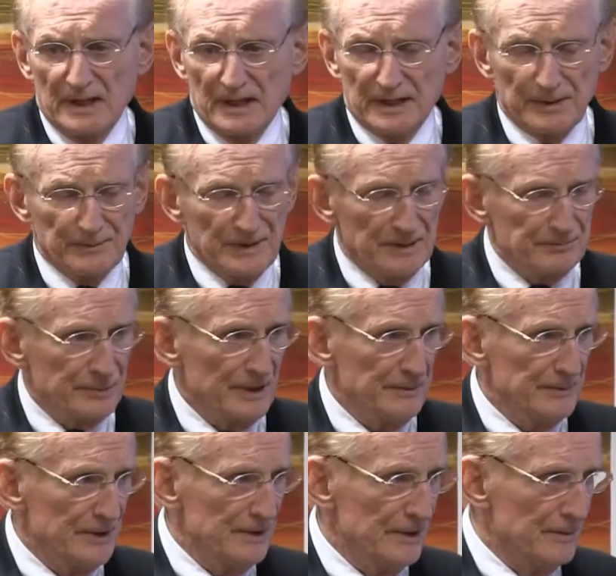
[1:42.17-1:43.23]
And I'm not
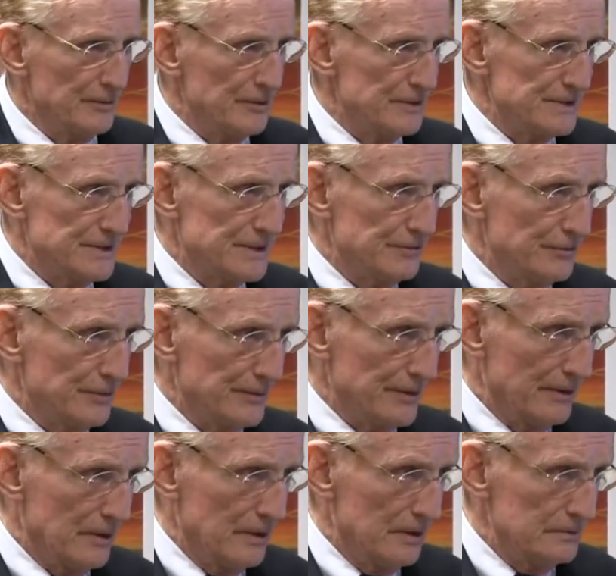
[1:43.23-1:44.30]
blaming the emergency room at
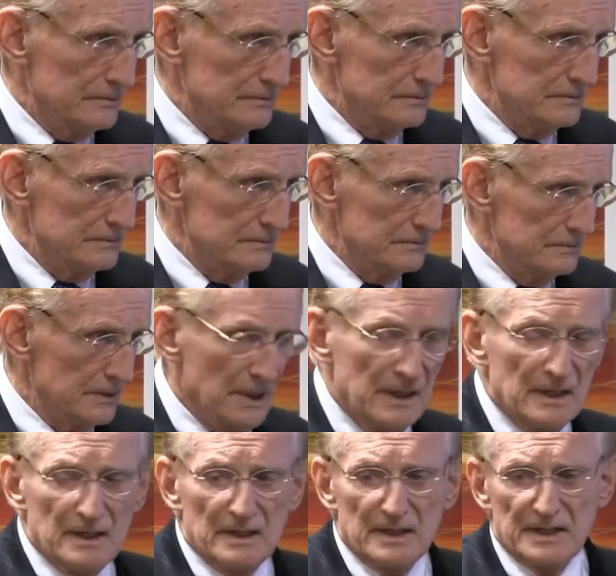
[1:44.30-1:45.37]
all.
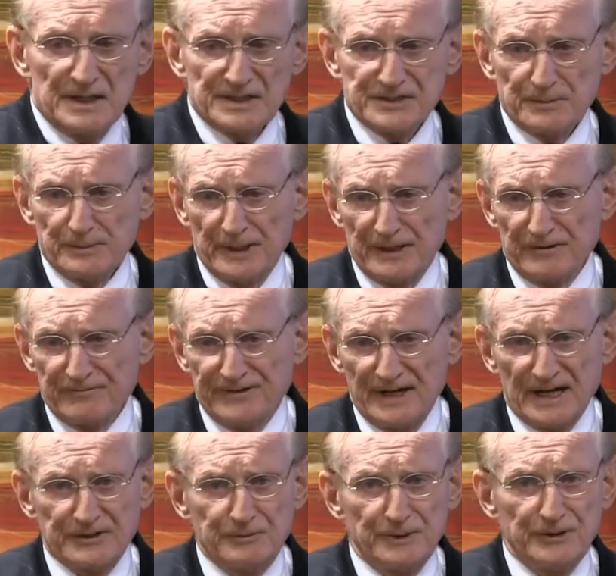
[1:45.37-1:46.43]
As a matter of
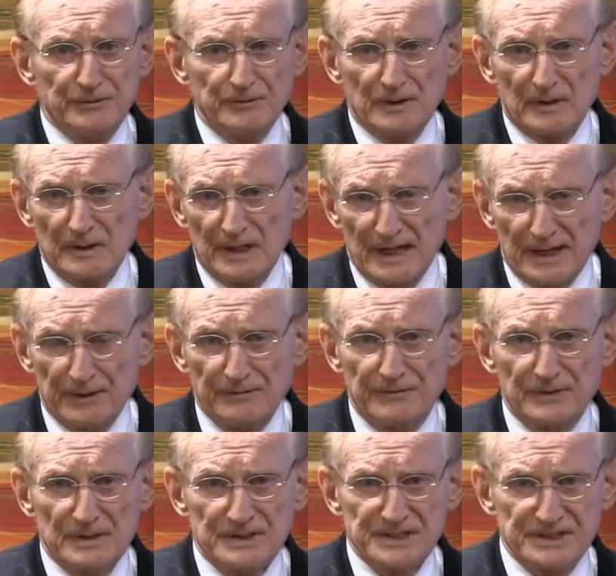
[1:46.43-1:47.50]
fact, we do a lot
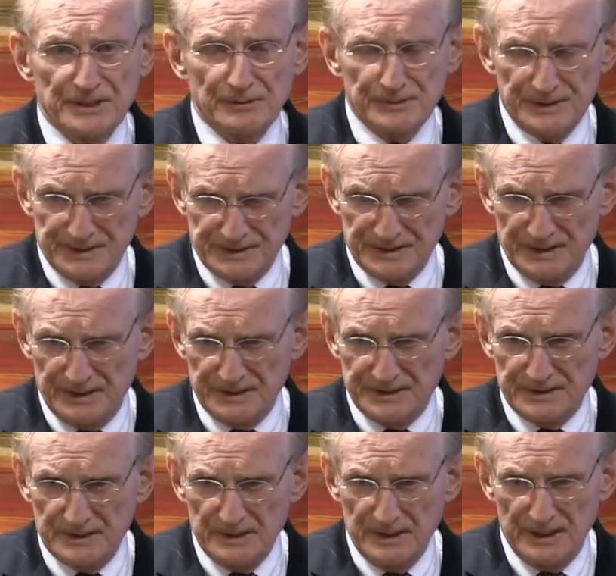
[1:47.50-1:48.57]
of stone
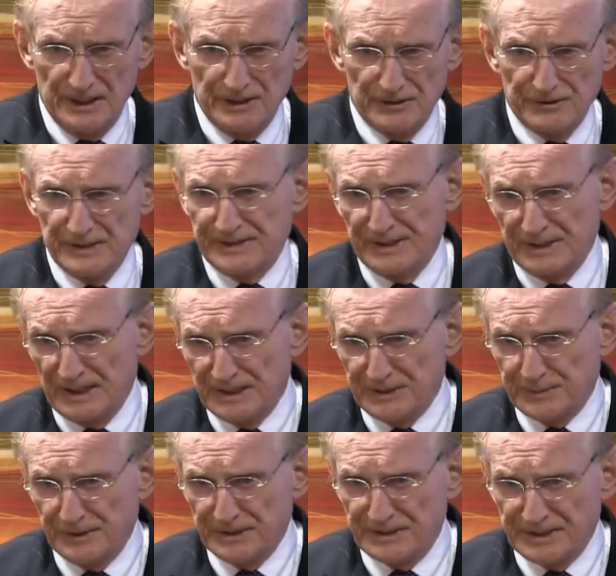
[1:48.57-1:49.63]
disease here at the
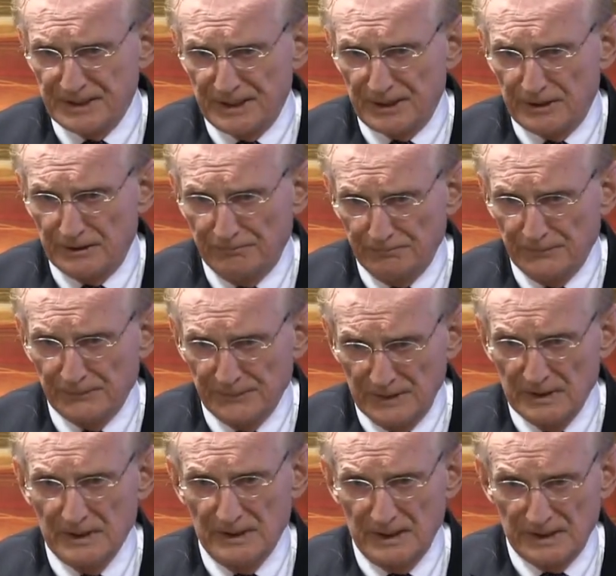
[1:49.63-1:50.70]
Knightsbridge Center
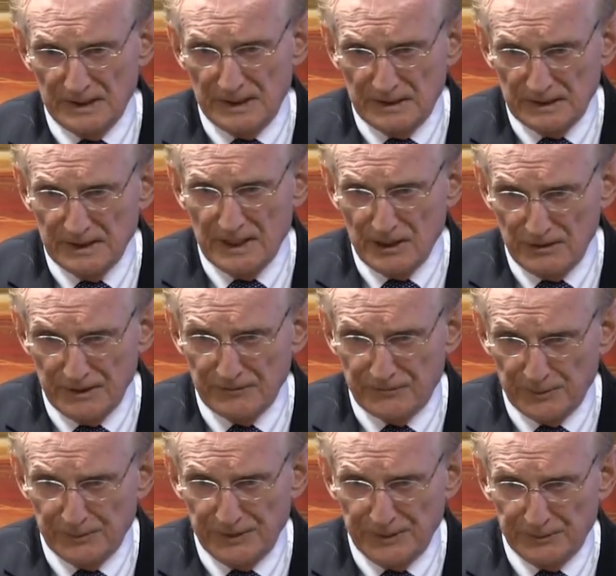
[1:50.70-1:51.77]
in caring
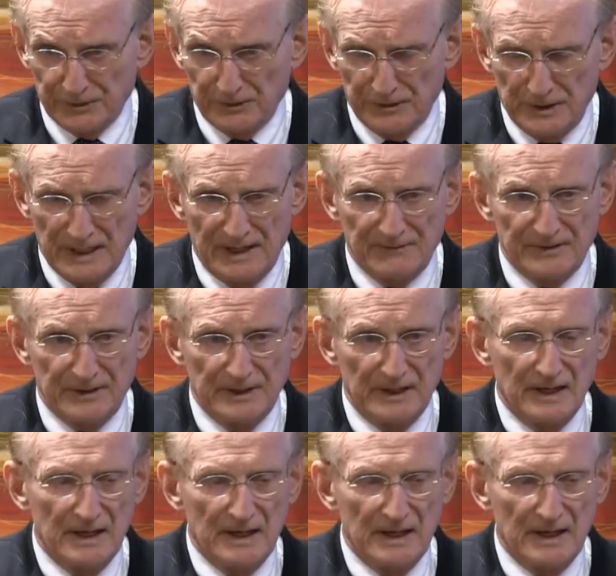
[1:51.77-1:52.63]
for people who have it.